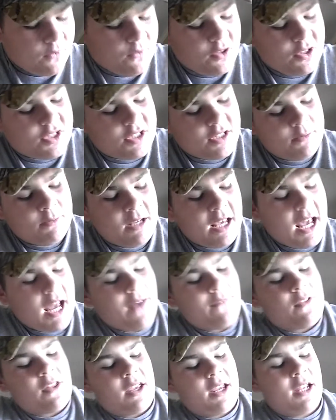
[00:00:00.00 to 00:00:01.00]
Division, we
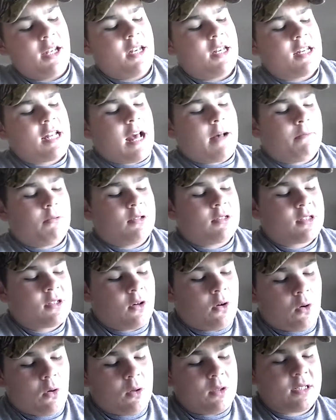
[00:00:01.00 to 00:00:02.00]
have the Indianapolis
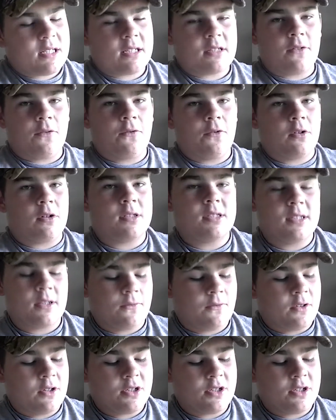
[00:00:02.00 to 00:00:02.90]
Colts at the first